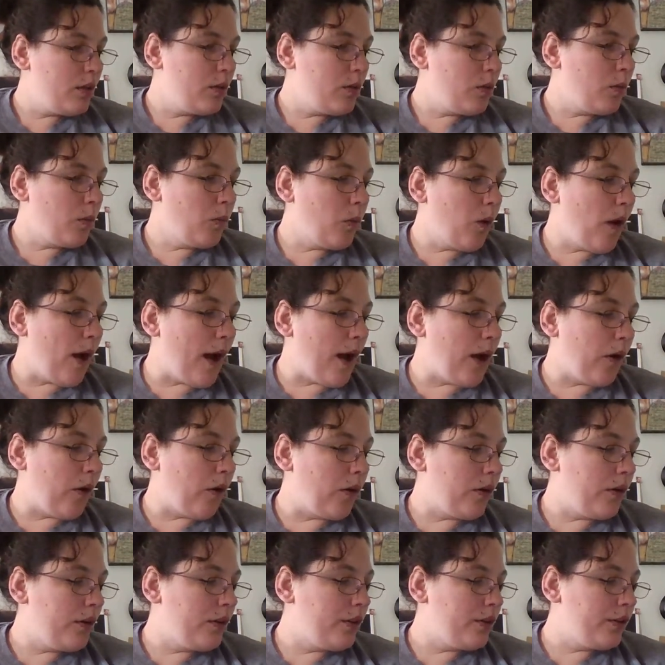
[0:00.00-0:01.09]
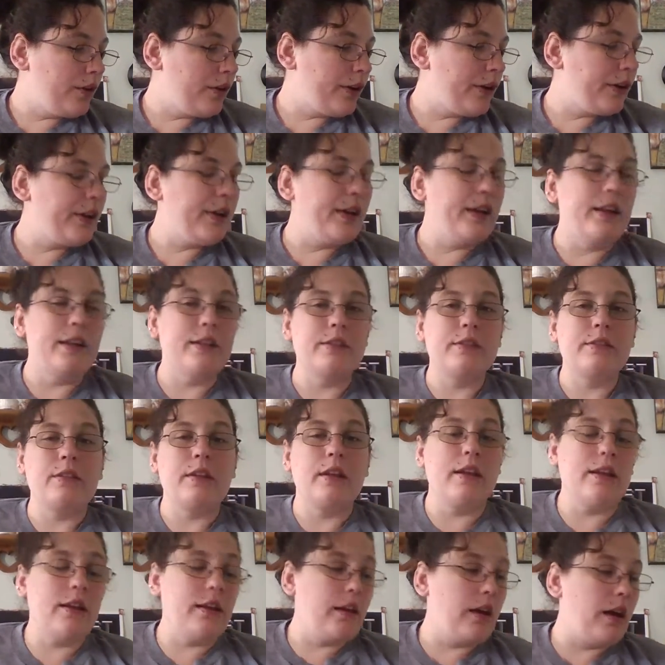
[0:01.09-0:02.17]
Wow. There is,
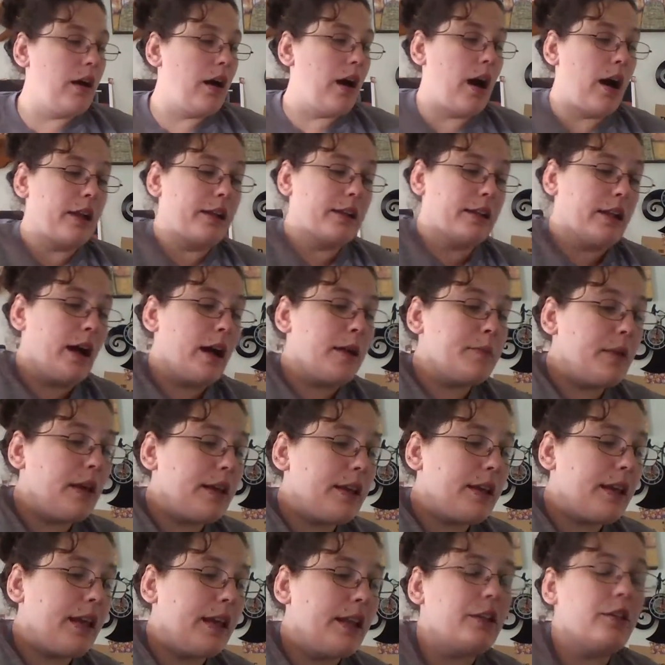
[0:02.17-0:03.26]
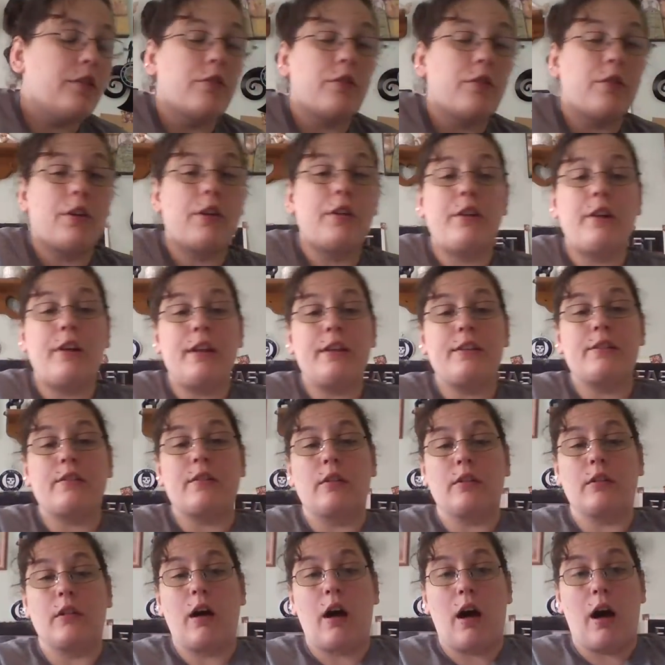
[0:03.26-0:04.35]
and I'm not kidding you, there is a
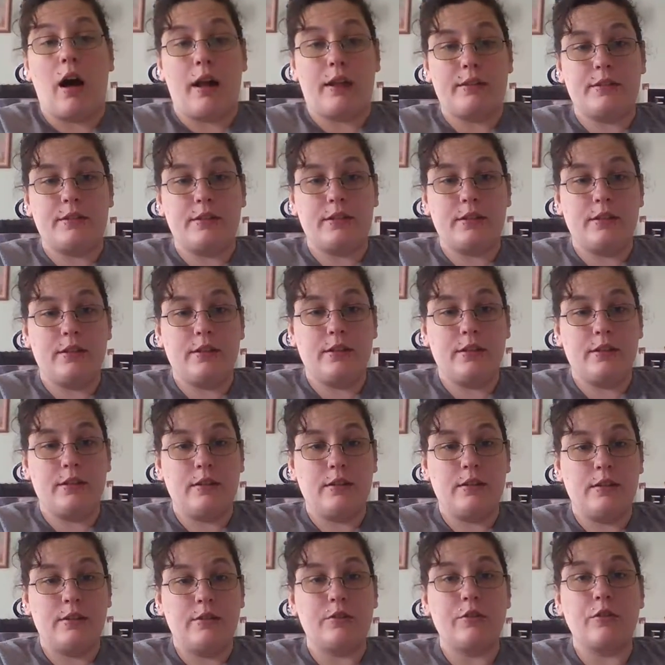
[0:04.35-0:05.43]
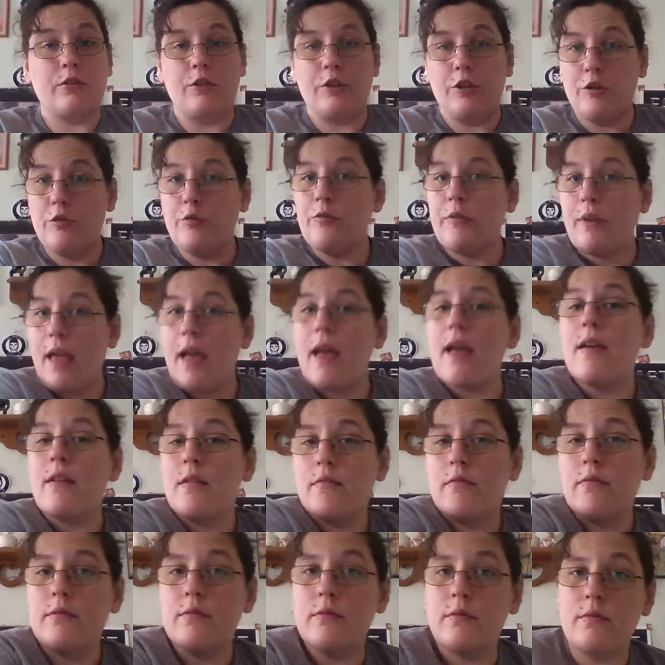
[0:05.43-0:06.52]
lot. So you get
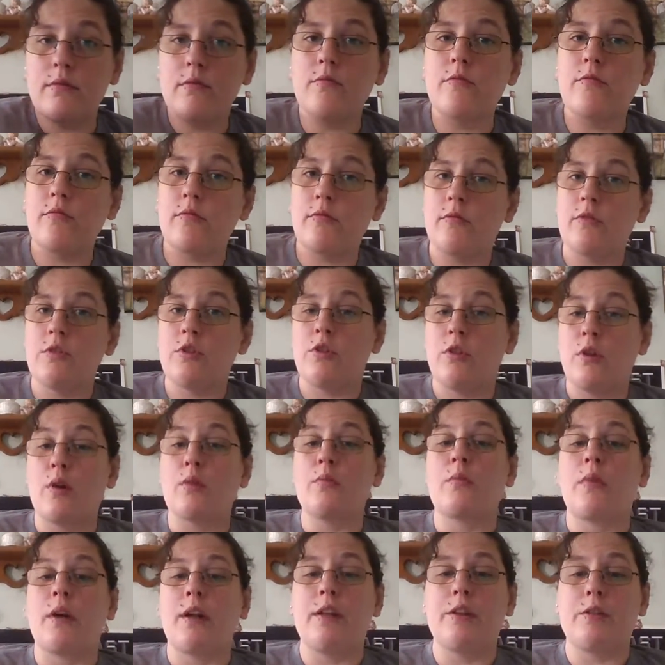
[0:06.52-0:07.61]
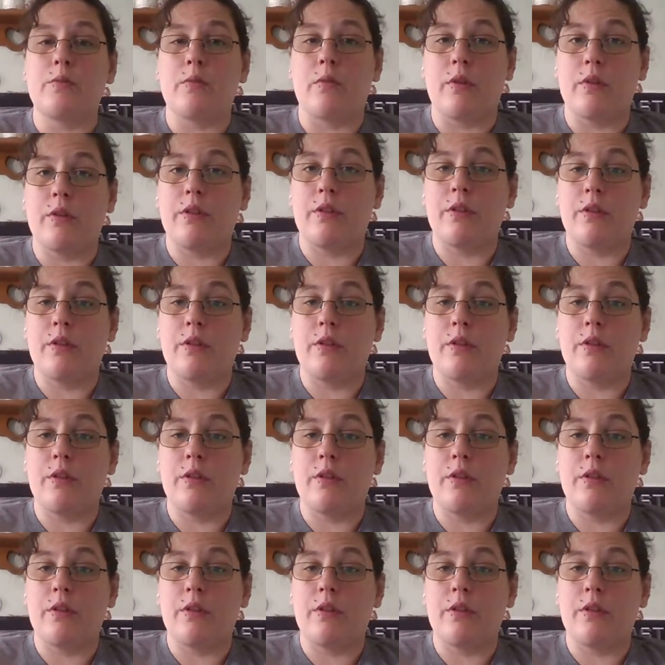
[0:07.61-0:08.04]
your money's worth.